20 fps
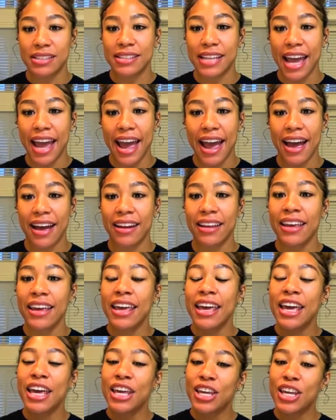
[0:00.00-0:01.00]
dad,
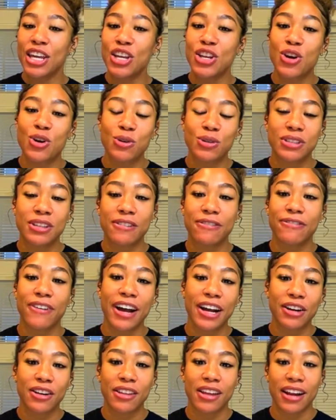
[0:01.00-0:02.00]
he knows the
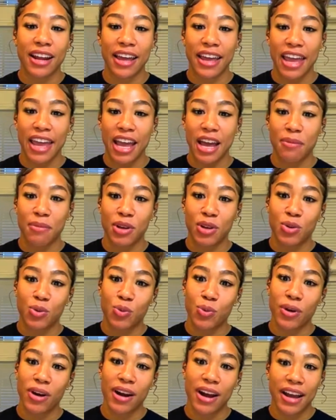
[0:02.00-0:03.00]
fighter that I am and
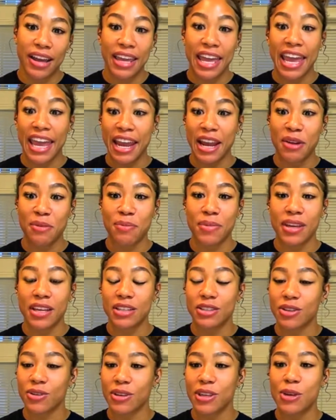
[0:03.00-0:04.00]
where I can be.
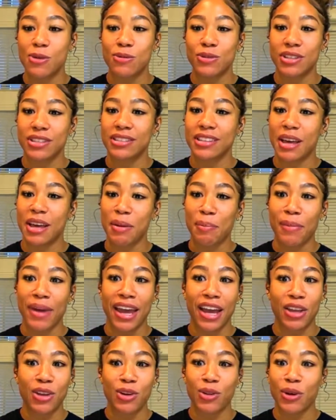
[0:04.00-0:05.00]
So he was just like,
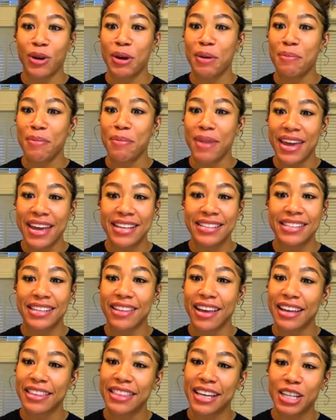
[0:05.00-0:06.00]
man, you look amazing.
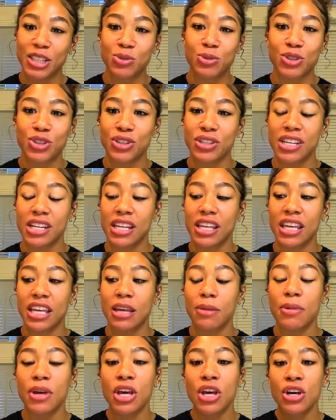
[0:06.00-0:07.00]
Like, that's what you need to
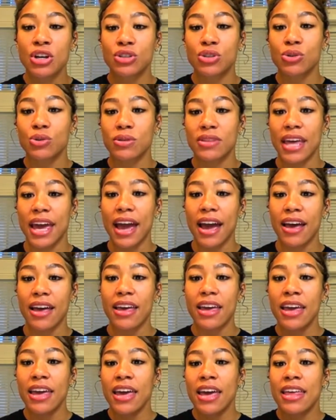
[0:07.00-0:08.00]
keep. So that
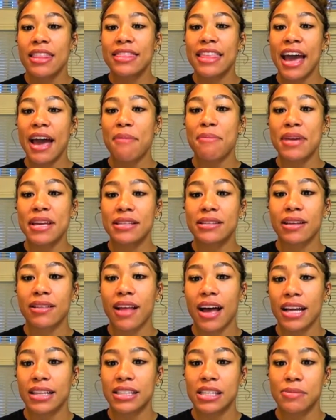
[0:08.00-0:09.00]
means a
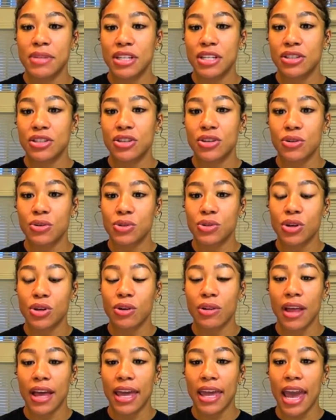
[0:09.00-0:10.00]
lot to me too. So
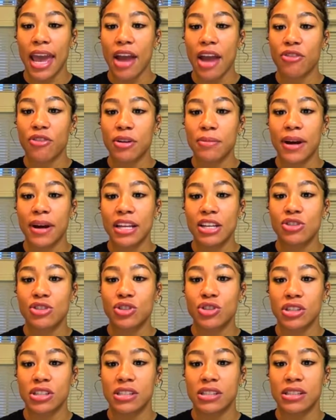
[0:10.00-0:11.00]
like everybody's
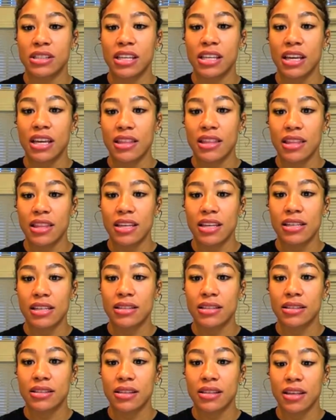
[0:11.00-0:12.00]
just seeing
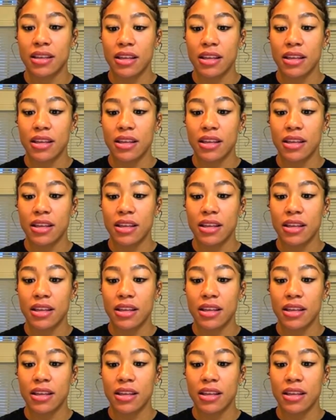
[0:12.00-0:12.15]
this